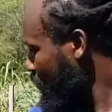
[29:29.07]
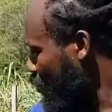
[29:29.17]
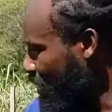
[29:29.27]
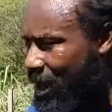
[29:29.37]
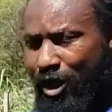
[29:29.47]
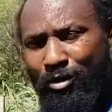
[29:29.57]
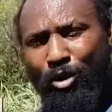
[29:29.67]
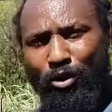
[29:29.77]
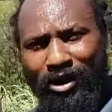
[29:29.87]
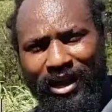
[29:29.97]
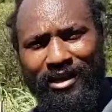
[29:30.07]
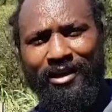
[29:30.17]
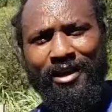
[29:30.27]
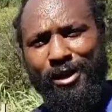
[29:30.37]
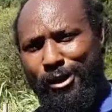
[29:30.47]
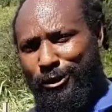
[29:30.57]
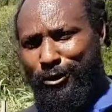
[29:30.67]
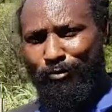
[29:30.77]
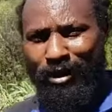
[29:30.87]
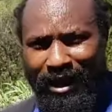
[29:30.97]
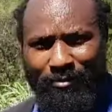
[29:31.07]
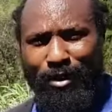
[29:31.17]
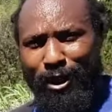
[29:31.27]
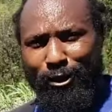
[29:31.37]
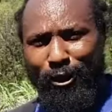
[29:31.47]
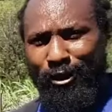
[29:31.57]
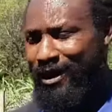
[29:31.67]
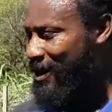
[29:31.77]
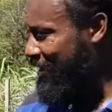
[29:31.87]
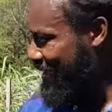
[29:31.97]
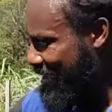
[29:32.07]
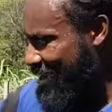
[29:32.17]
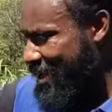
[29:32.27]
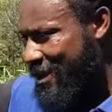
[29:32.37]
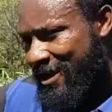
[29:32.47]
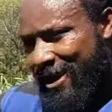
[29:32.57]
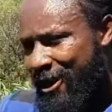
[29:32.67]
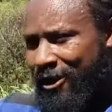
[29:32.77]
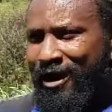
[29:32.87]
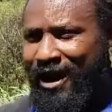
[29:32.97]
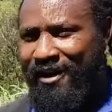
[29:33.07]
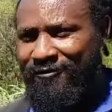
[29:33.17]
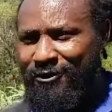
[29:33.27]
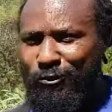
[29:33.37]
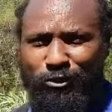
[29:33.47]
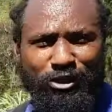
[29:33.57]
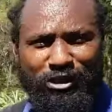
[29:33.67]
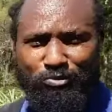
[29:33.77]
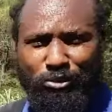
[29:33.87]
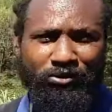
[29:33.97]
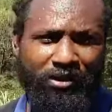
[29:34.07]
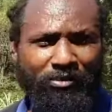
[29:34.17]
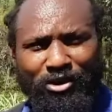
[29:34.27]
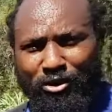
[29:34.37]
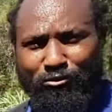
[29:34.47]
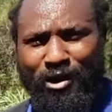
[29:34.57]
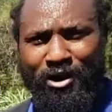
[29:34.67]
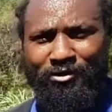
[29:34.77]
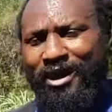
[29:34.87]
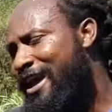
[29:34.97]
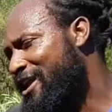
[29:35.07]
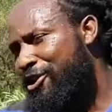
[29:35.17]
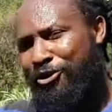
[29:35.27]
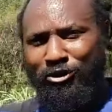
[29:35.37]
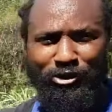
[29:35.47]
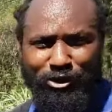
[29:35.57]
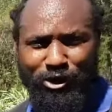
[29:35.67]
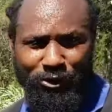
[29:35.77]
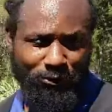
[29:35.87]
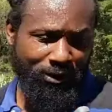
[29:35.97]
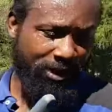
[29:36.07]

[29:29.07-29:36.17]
when I come on in to plant my garlic, all I have to do is just put them in the ground and they're good to go.